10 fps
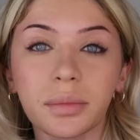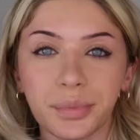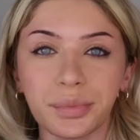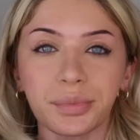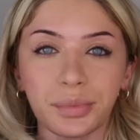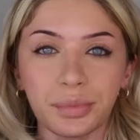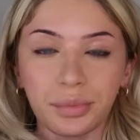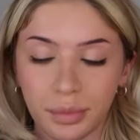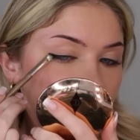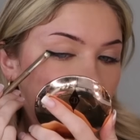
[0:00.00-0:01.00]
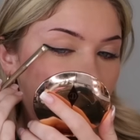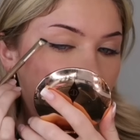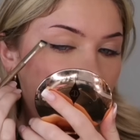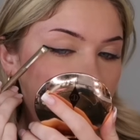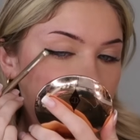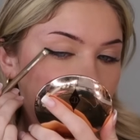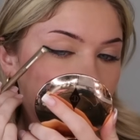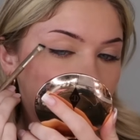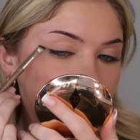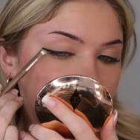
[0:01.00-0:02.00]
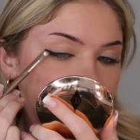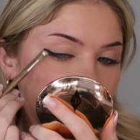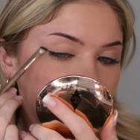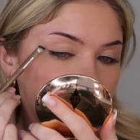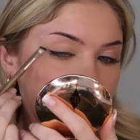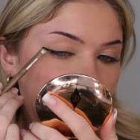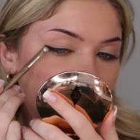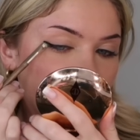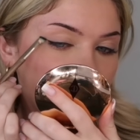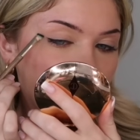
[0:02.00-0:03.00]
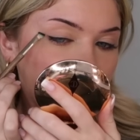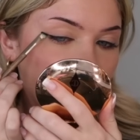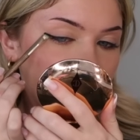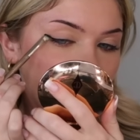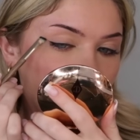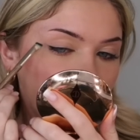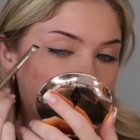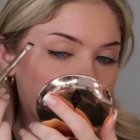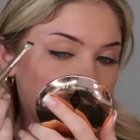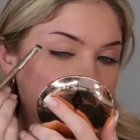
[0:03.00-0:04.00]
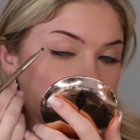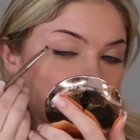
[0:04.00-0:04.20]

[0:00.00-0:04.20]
Mm-hmm. So fast forward to the day of my party.